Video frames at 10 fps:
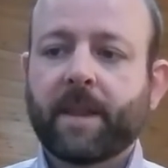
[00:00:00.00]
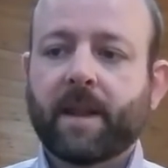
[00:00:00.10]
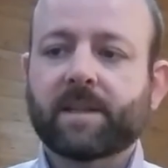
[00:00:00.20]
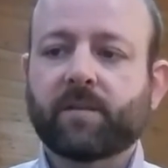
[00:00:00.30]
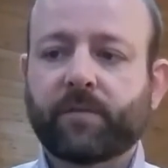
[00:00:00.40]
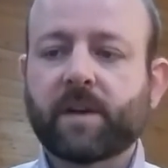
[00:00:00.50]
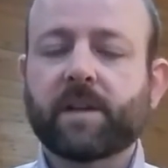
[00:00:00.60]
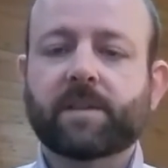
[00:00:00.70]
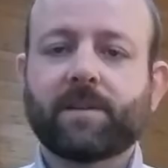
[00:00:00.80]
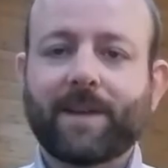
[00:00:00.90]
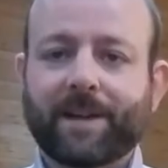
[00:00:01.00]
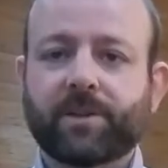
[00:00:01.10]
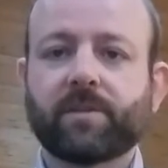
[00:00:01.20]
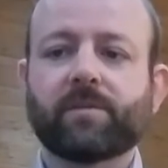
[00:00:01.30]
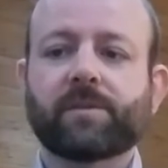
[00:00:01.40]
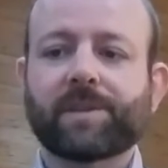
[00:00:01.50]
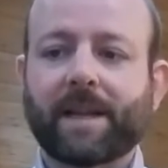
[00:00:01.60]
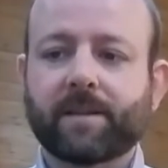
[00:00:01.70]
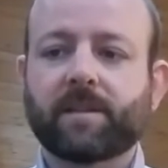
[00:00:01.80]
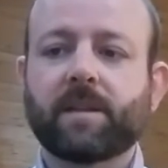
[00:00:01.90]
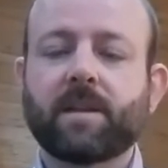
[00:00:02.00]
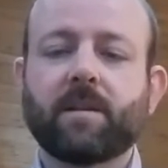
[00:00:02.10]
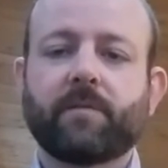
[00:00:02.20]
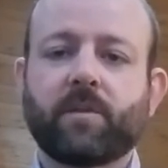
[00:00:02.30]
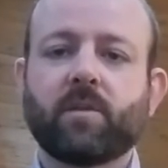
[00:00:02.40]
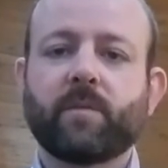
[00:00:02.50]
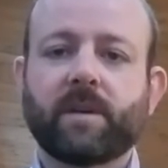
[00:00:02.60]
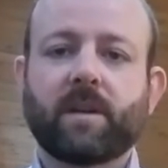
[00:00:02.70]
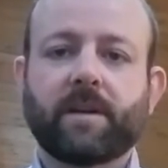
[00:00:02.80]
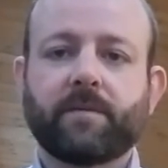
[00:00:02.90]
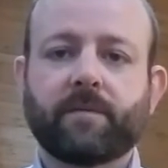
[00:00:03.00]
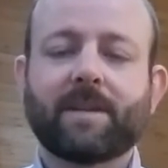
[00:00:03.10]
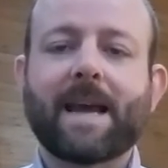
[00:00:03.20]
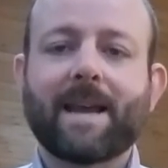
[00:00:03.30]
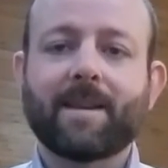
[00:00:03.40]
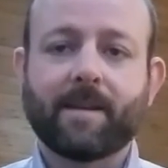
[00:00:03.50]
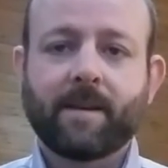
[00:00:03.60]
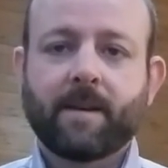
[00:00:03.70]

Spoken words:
as the first National Sanctity of Human Life Day.